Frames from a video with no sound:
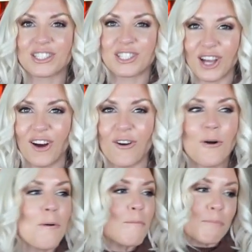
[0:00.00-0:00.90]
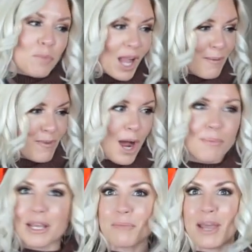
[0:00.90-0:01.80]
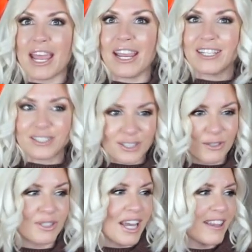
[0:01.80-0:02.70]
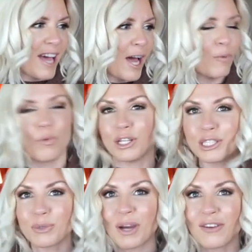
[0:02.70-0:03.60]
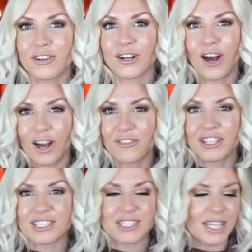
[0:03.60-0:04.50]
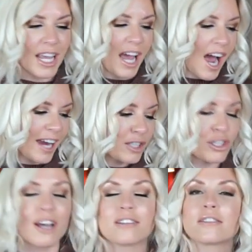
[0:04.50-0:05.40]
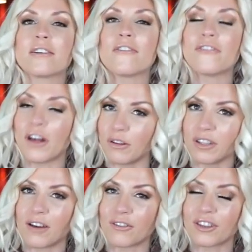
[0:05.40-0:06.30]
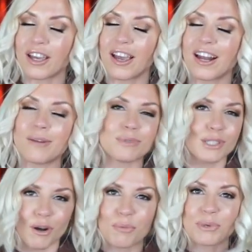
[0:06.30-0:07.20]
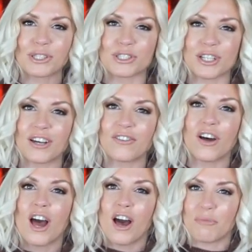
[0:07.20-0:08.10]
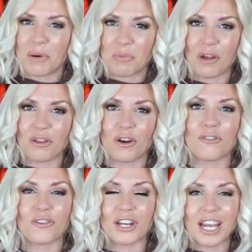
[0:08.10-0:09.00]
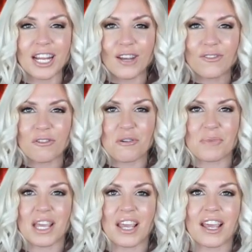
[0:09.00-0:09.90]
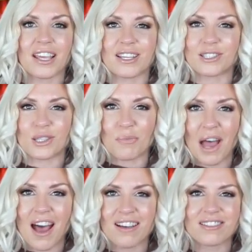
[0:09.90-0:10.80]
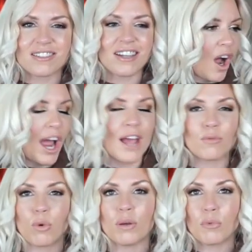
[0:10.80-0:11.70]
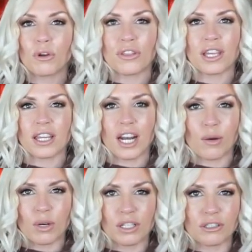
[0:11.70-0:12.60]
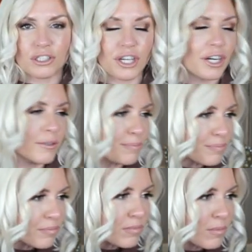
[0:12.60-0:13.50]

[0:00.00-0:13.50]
So I'm not being paid to say that whatsoever. Obviously, I just fell in love with it and I'm so appreciative of my brother for getting it for me. He's the best. I have one more thing that I wanted to share.